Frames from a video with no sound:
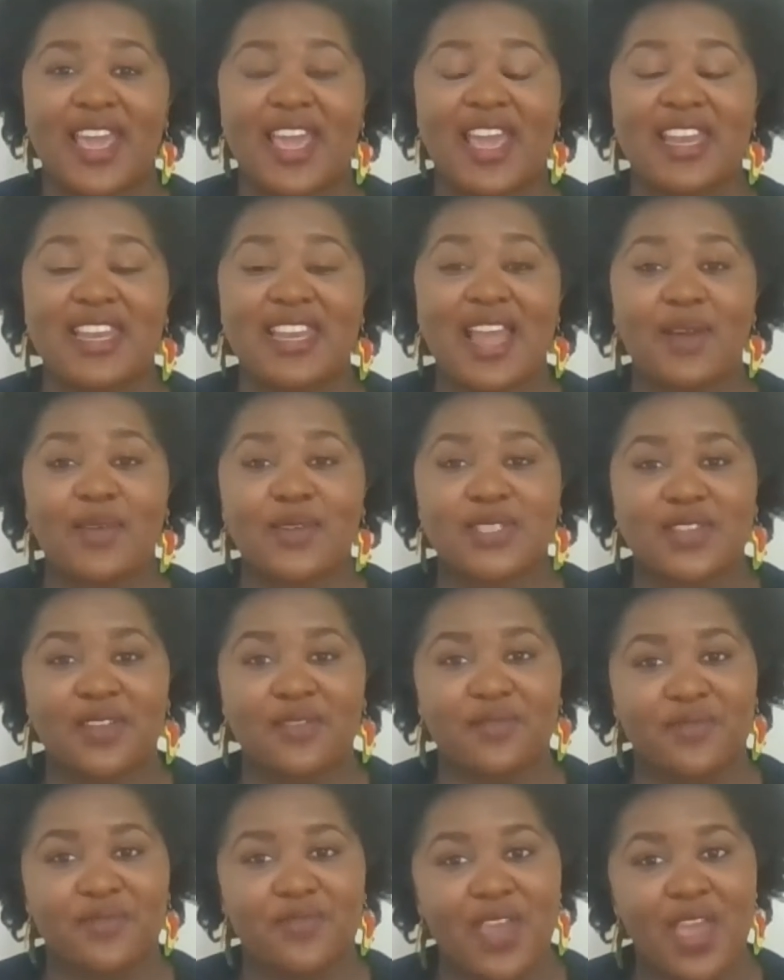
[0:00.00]
And that was
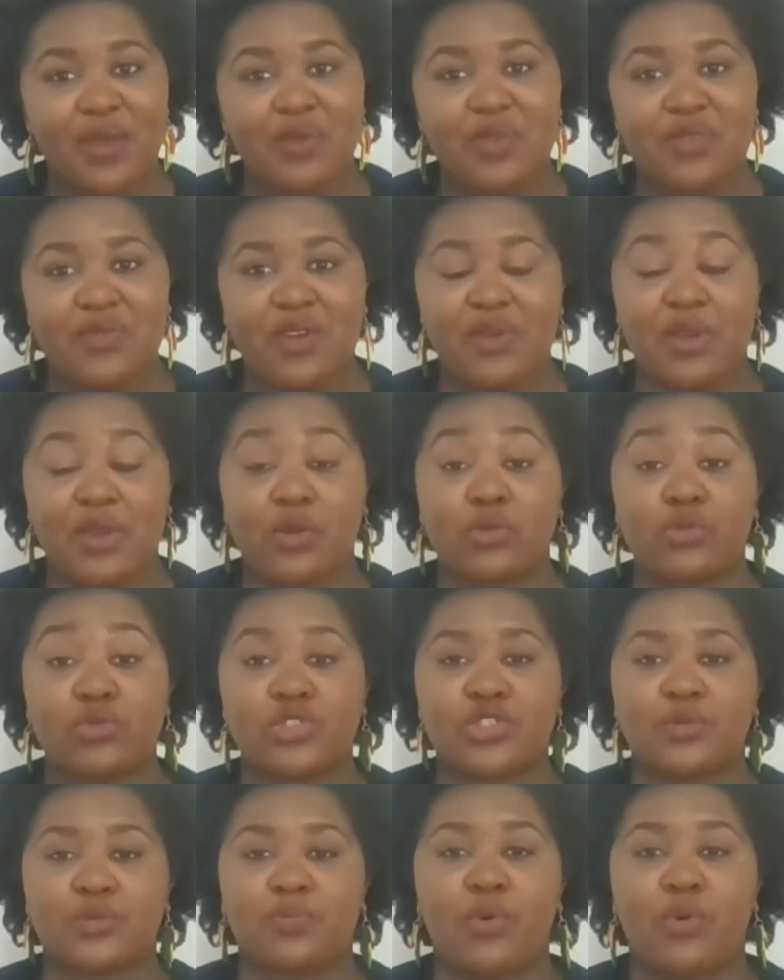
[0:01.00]
a very, very
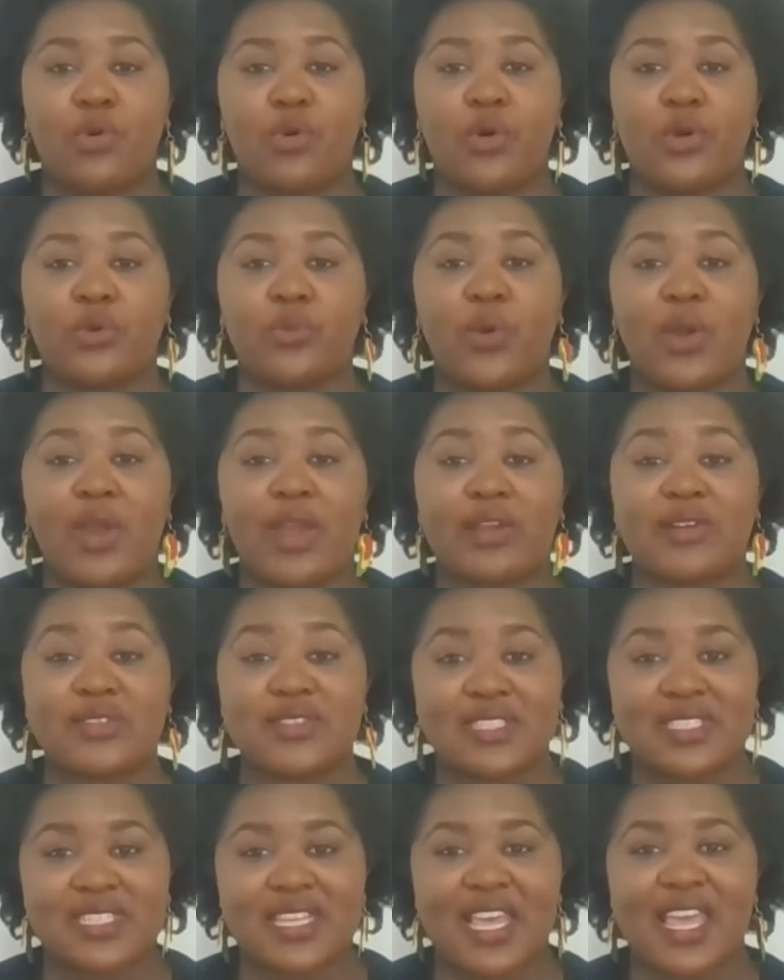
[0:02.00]
crucial point where I
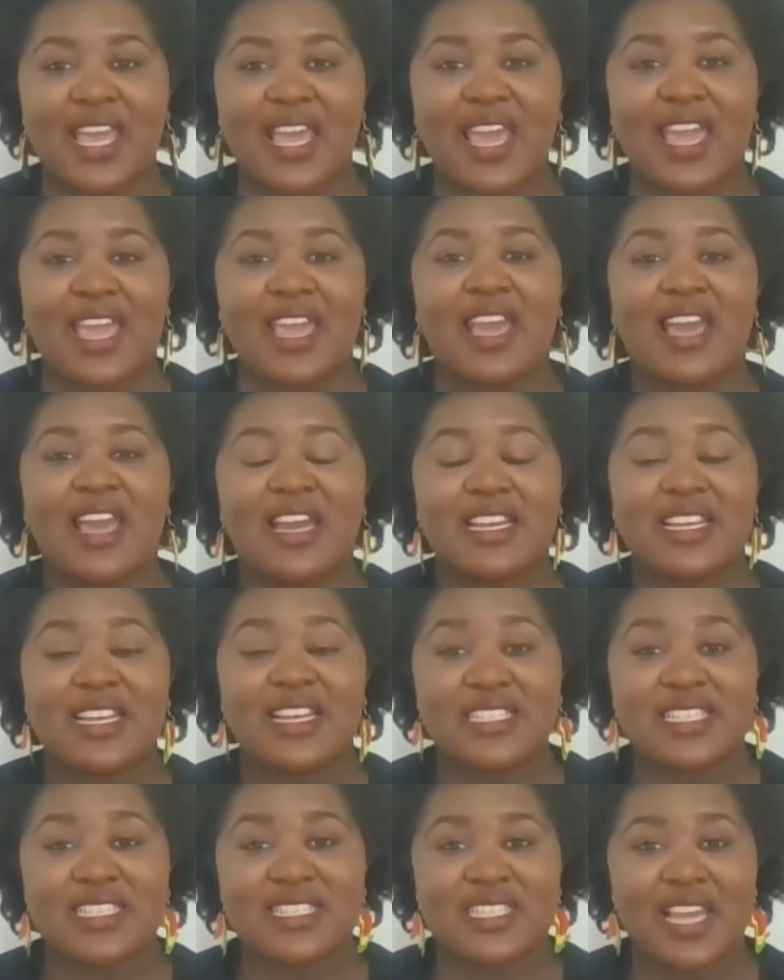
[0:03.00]
could say, hey,
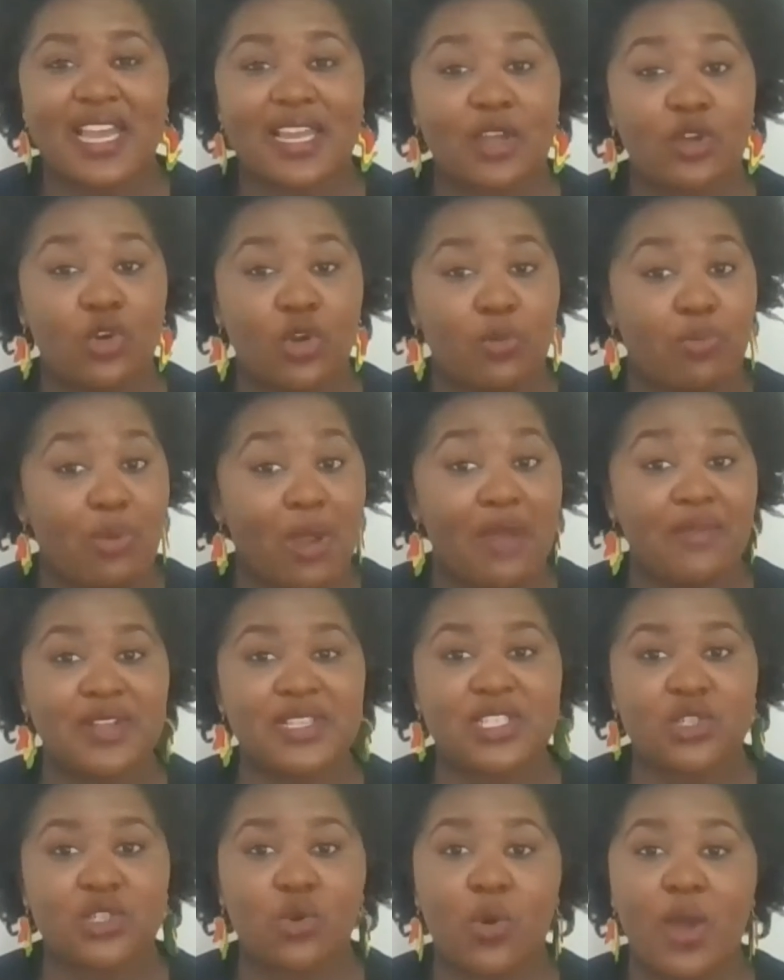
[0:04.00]
this is that I could go to
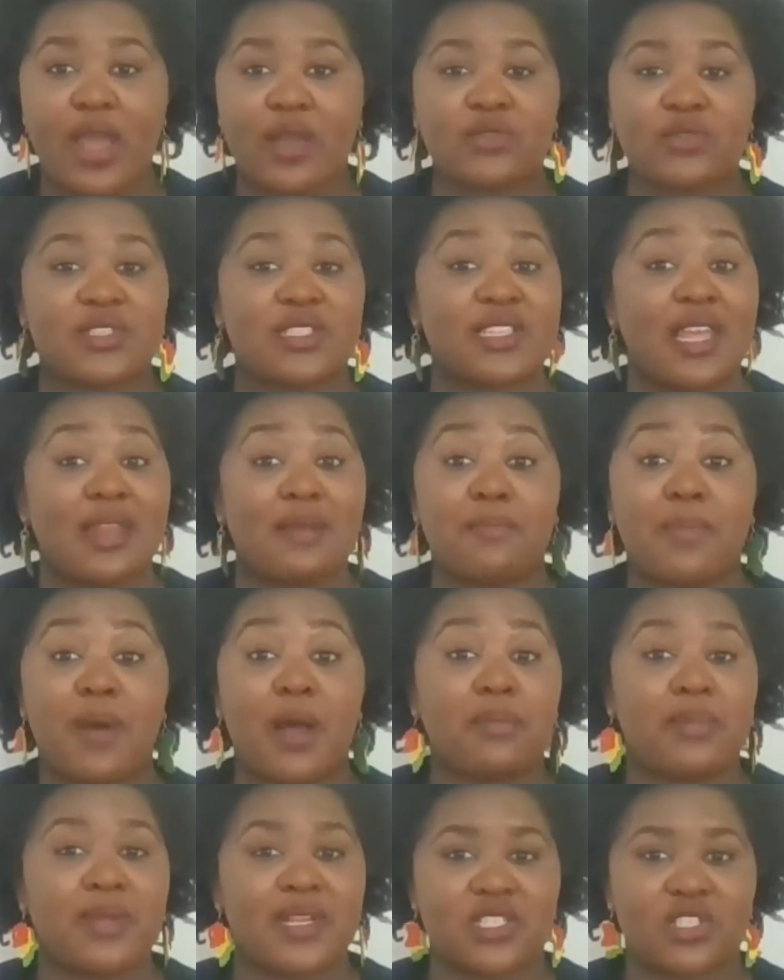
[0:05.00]
private school, or I could stay in
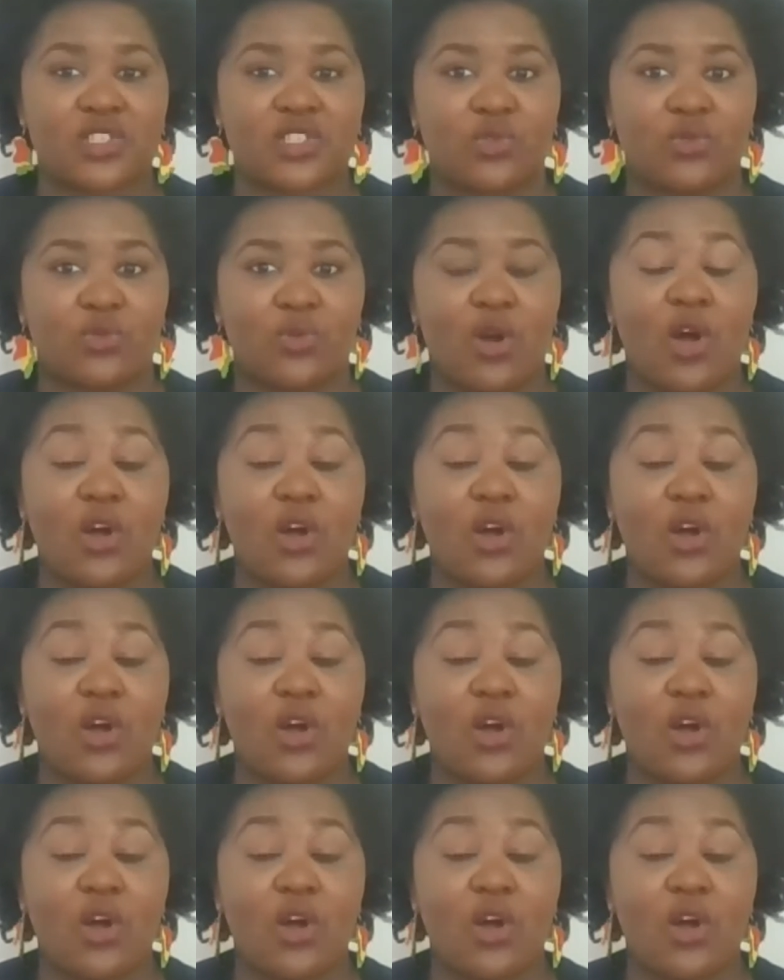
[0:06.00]
public school.